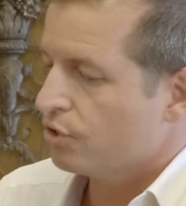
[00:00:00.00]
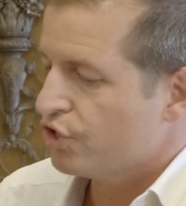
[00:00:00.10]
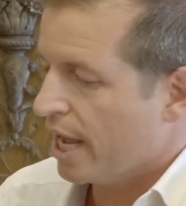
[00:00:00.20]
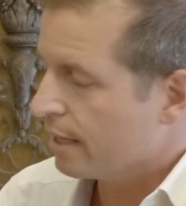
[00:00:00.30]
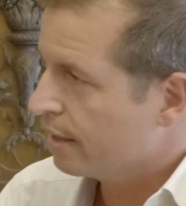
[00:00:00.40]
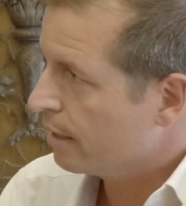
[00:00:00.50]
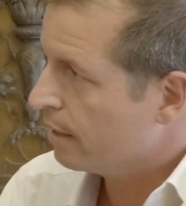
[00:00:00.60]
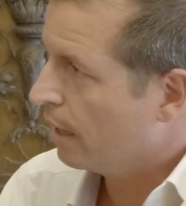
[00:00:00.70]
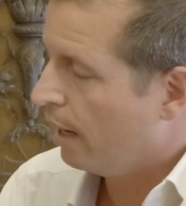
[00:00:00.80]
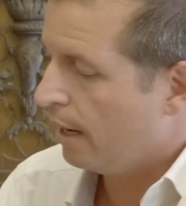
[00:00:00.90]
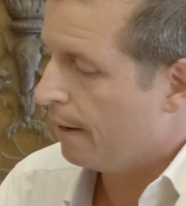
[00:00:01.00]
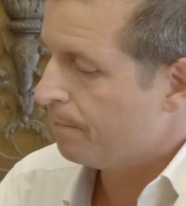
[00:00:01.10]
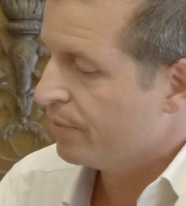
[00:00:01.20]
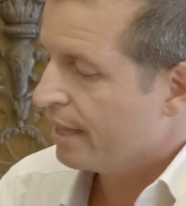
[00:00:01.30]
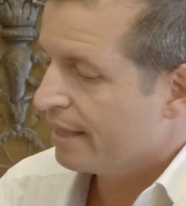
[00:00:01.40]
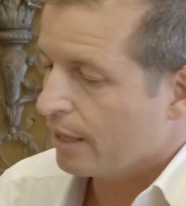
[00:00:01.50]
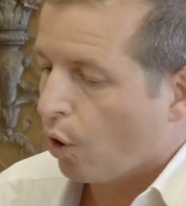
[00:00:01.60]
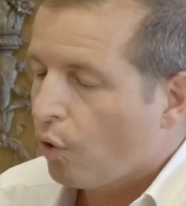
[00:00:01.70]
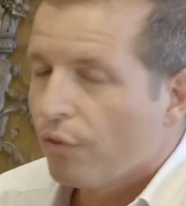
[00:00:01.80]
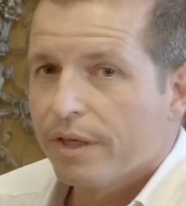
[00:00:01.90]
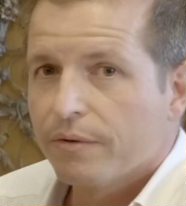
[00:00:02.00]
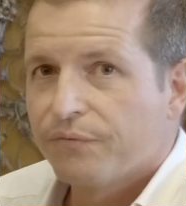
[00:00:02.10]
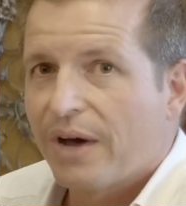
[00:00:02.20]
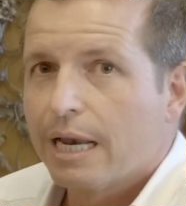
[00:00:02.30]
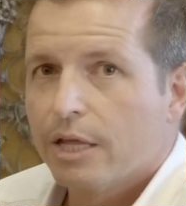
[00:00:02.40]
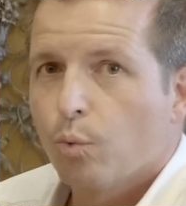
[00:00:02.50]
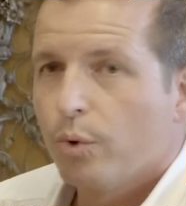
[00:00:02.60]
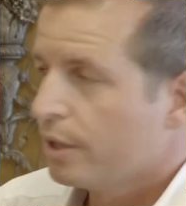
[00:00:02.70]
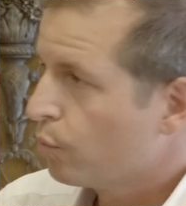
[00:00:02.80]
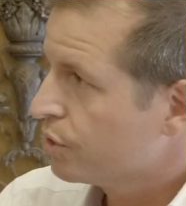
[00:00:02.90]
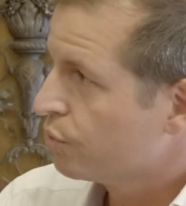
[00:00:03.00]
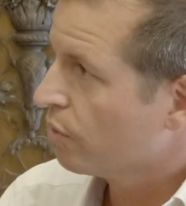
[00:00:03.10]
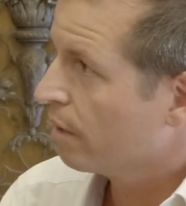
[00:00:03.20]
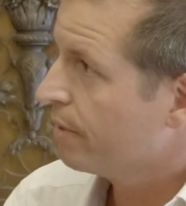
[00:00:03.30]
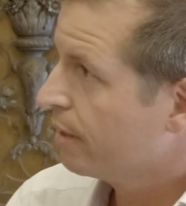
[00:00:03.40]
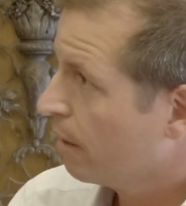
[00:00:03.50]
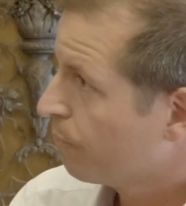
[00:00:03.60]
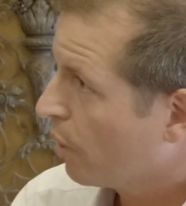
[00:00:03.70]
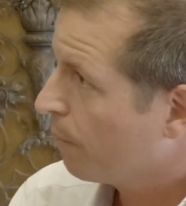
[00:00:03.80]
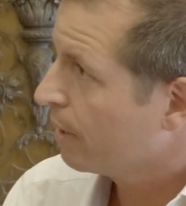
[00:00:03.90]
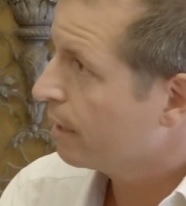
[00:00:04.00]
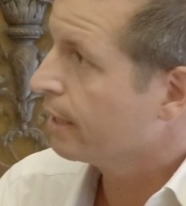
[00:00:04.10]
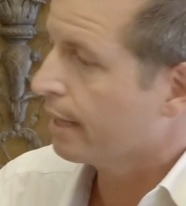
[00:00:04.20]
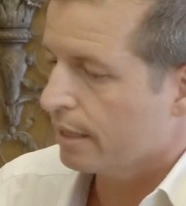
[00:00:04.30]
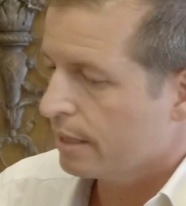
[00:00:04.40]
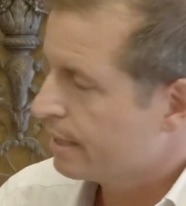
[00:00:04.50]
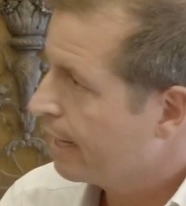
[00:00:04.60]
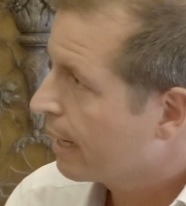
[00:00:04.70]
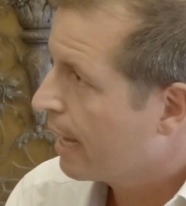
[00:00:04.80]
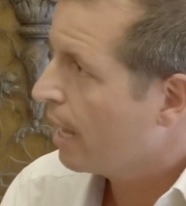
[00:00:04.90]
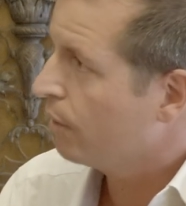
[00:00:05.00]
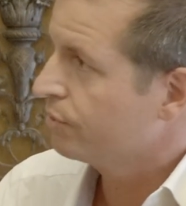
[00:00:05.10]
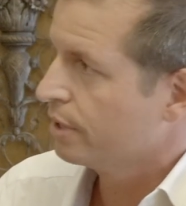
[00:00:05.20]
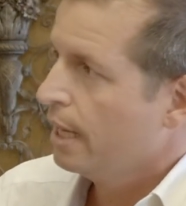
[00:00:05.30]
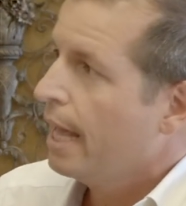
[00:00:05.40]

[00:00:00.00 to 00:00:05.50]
check that all the filing with the Questura have been done properly, that there is an account,